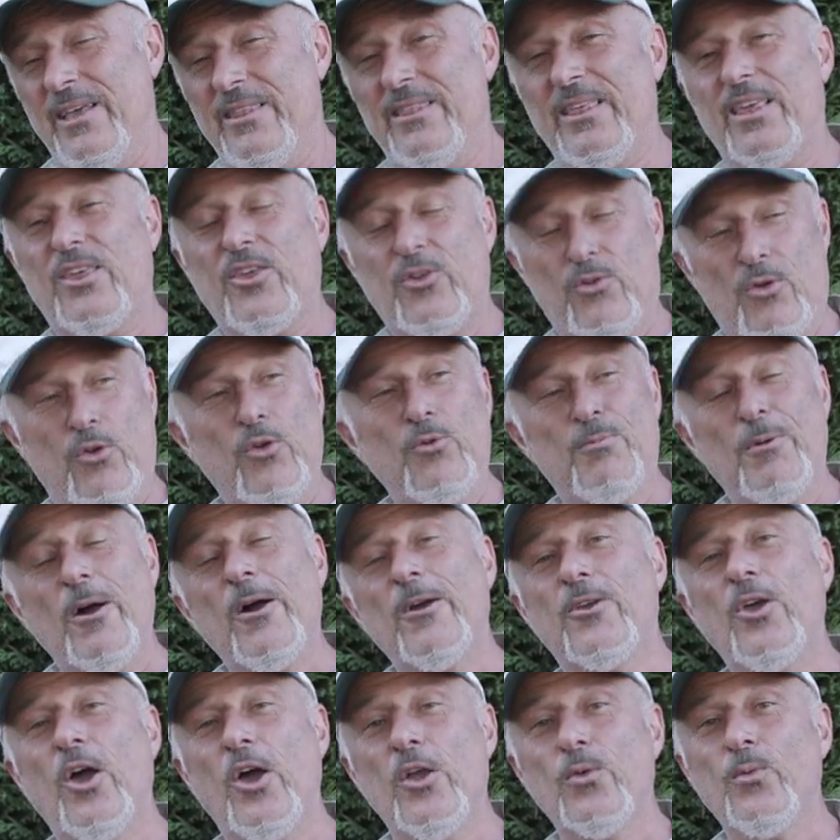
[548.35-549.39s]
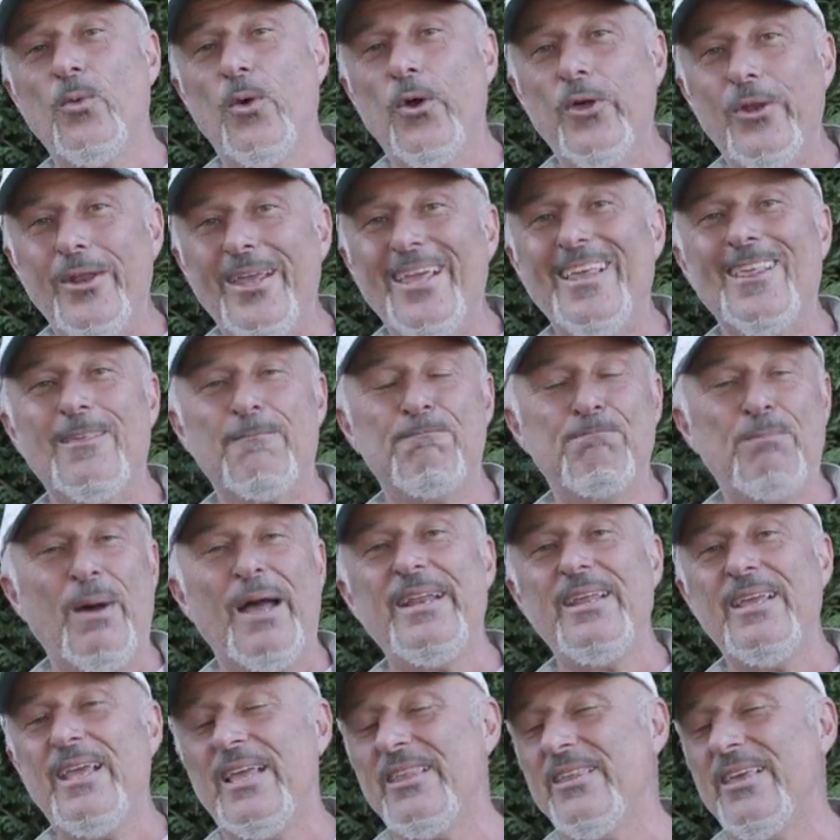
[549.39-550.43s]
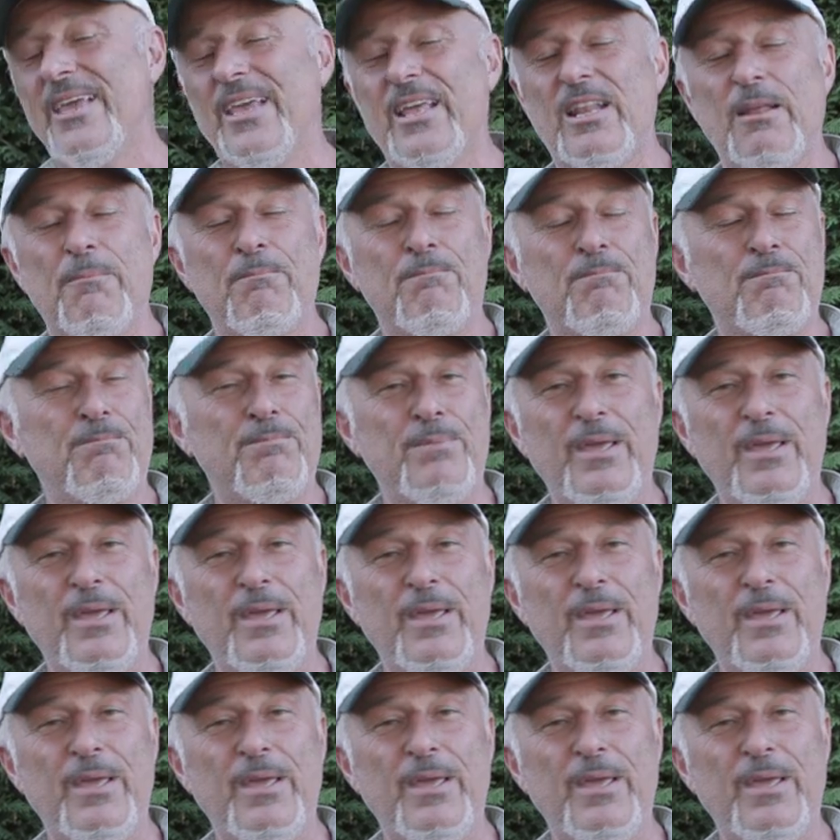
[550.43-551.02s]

The coupon code word is BUNNY and you get a